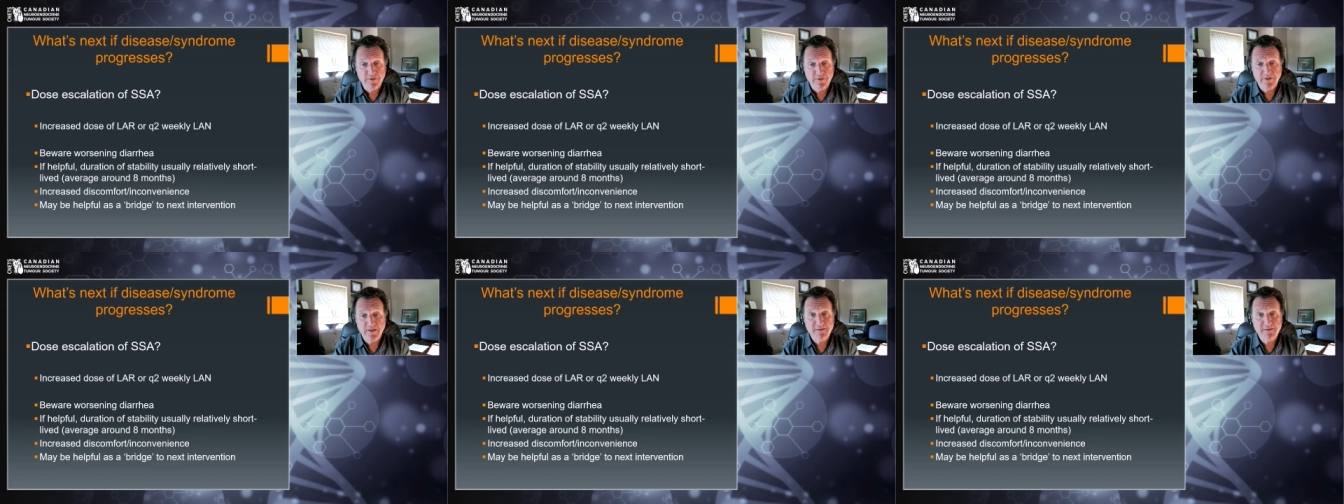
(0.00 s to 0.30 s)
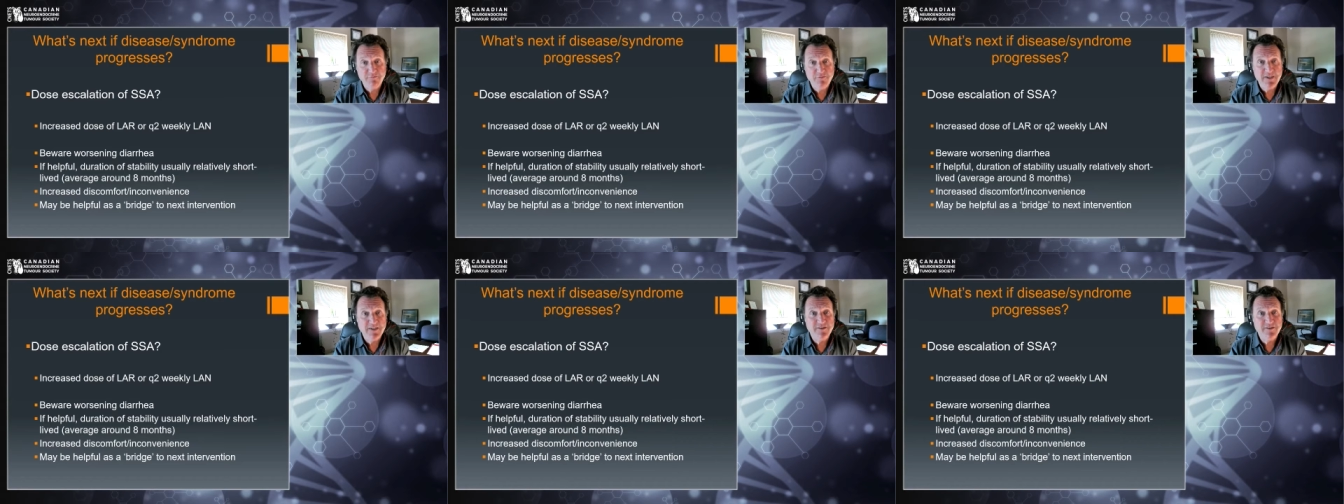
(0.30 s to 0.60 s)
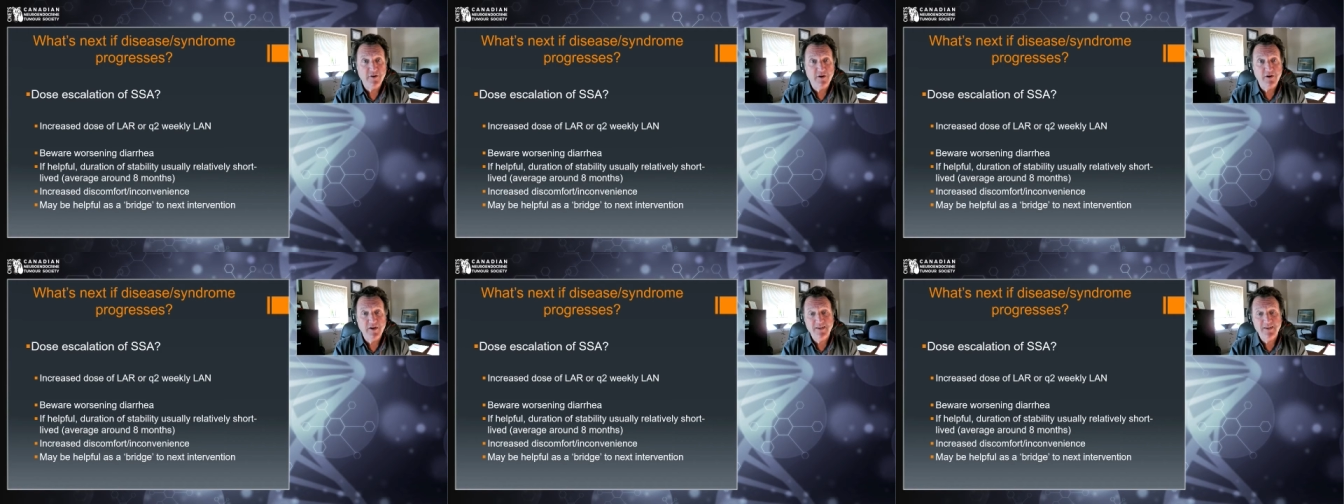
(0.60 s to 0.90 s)
With
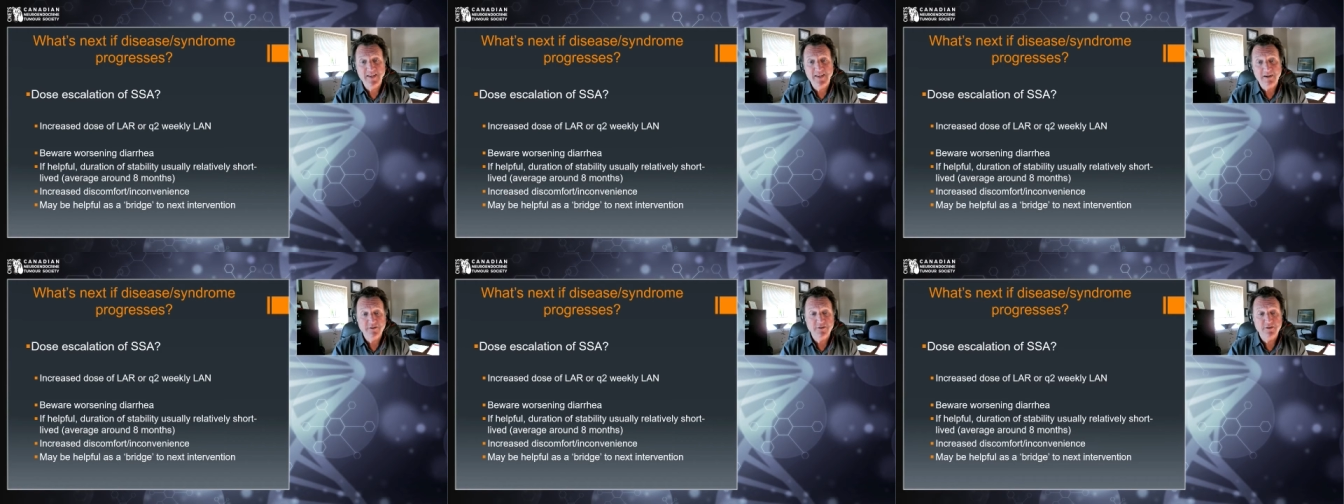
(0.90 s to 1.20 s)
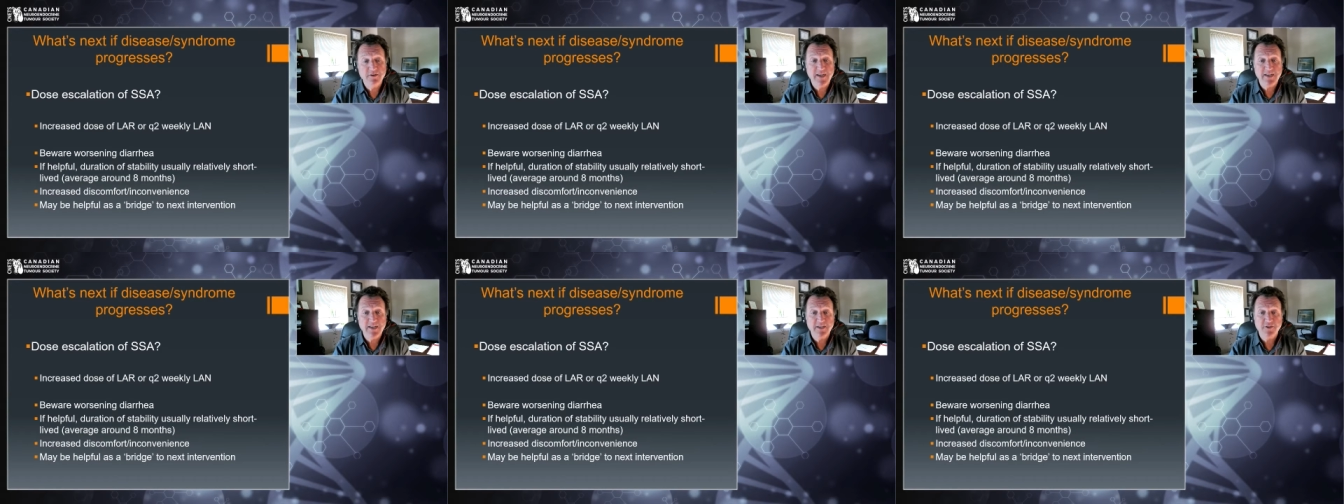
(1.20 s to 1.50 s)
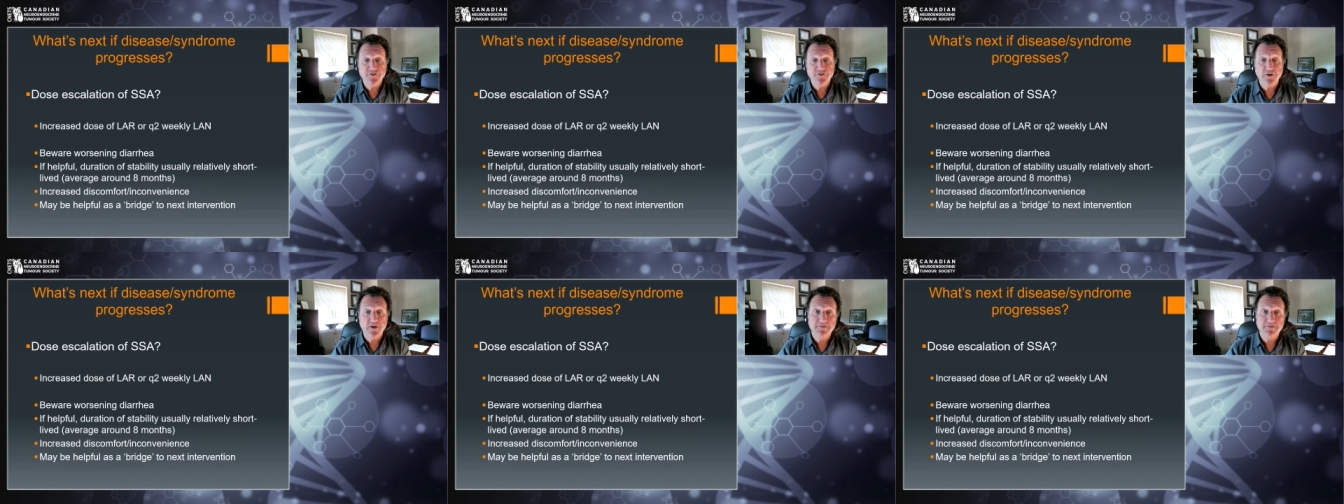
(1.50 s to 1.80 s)
lanreotide, now you're getting
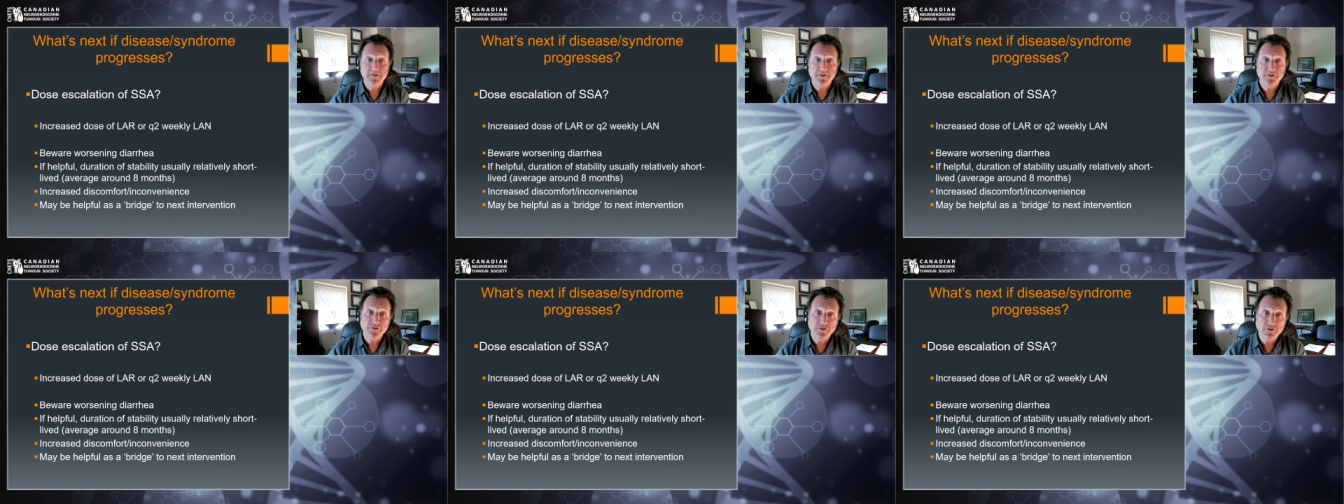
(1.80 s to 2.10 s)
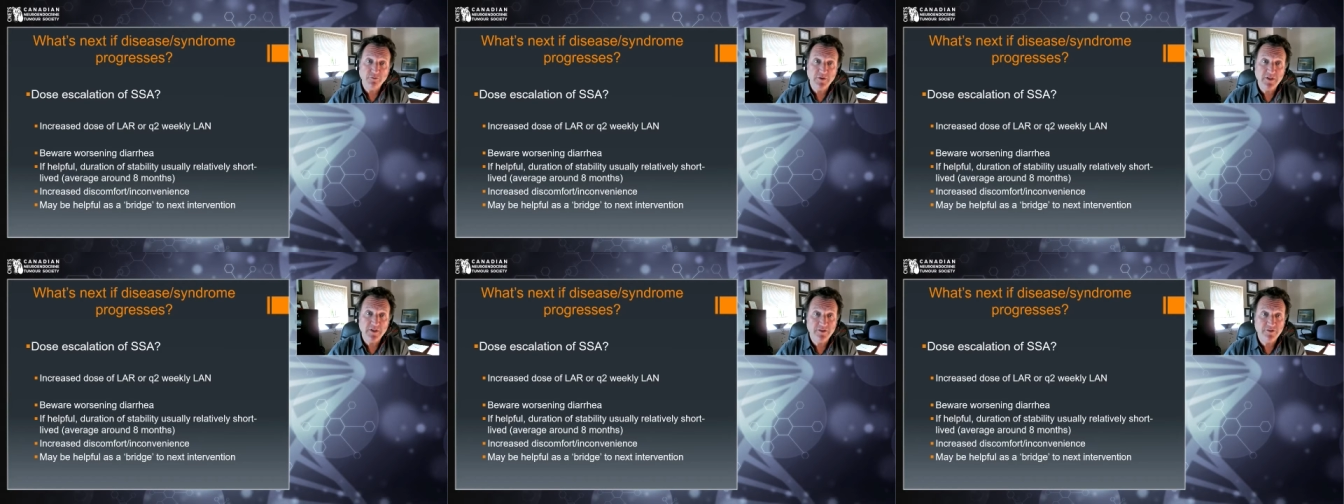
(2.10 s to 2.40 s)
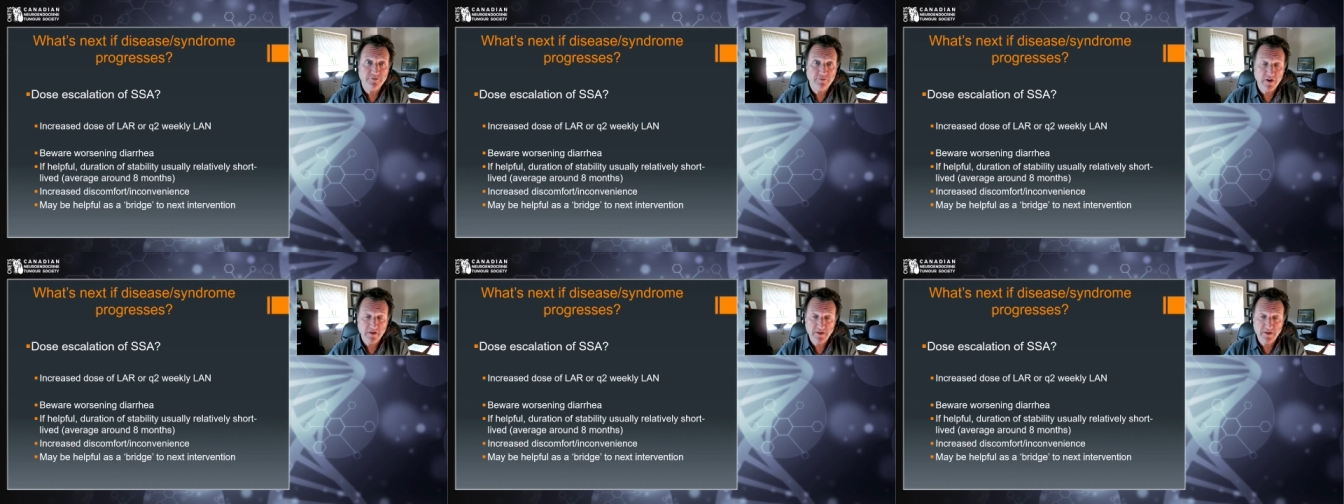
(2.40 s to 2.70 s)
shot every two
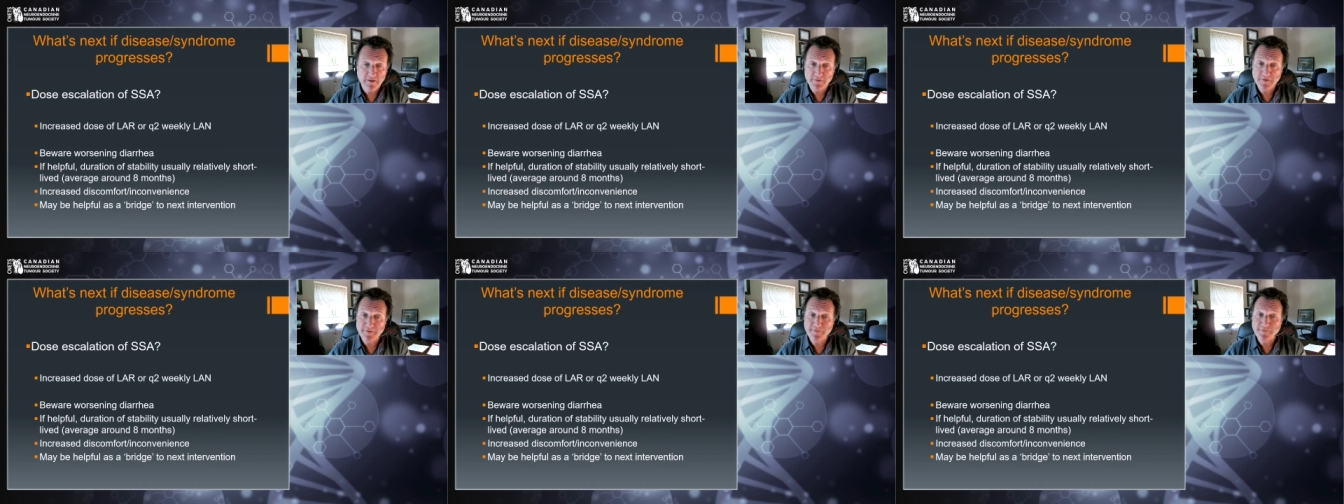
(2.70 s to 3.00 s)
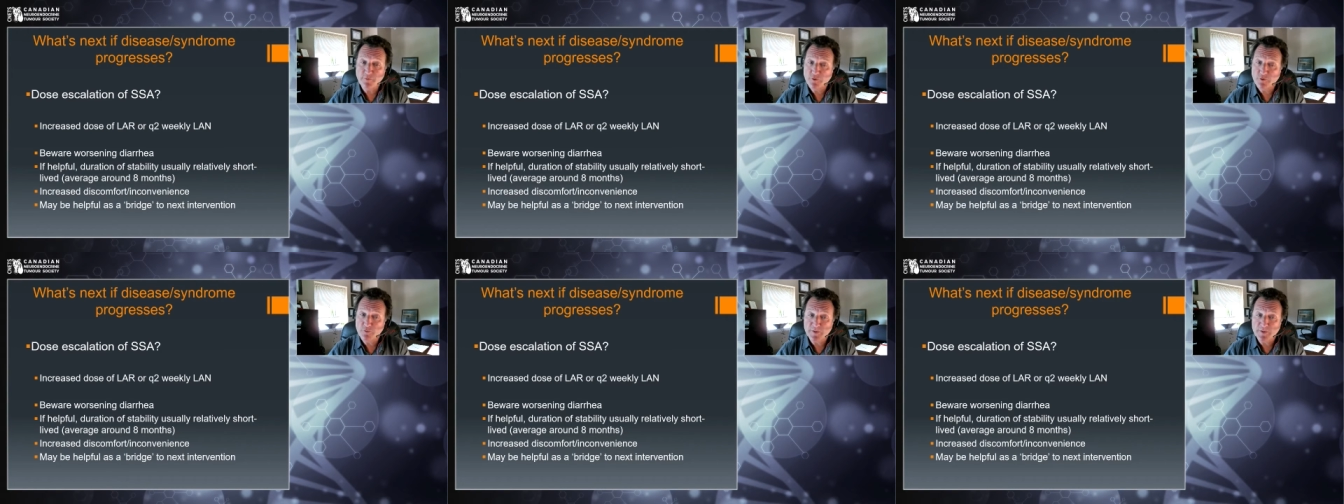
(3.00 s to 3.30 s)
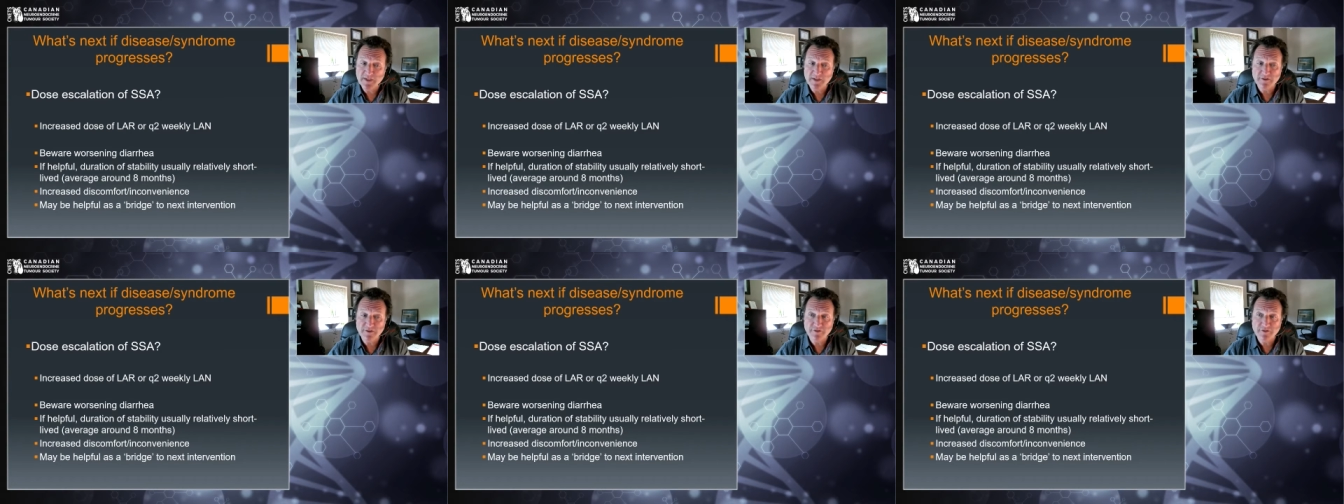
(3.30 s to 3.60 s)
weeks rather than every four
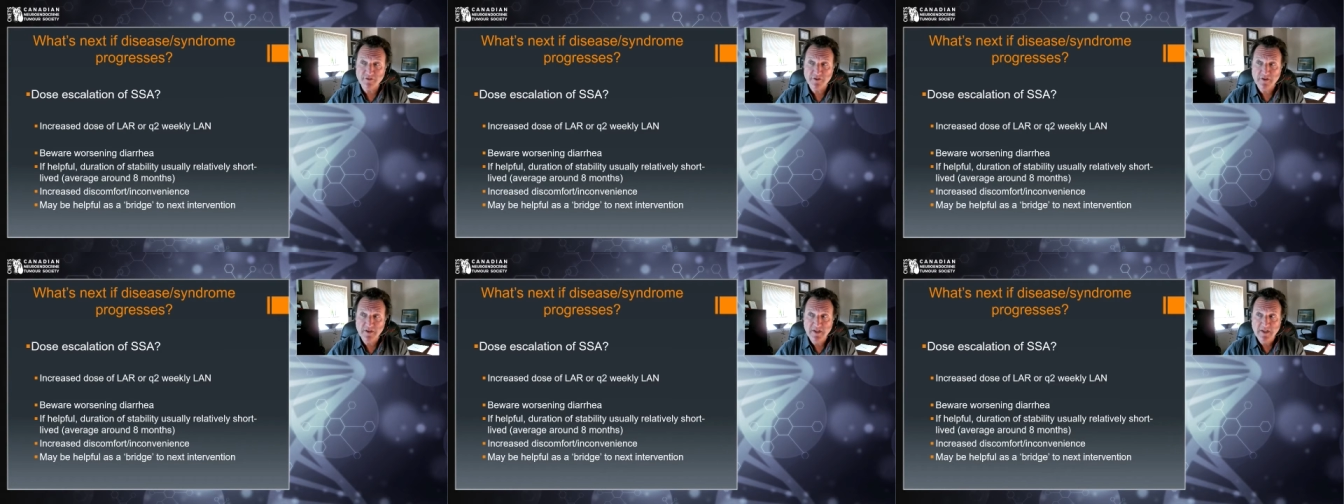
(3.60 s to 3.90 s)
weeks.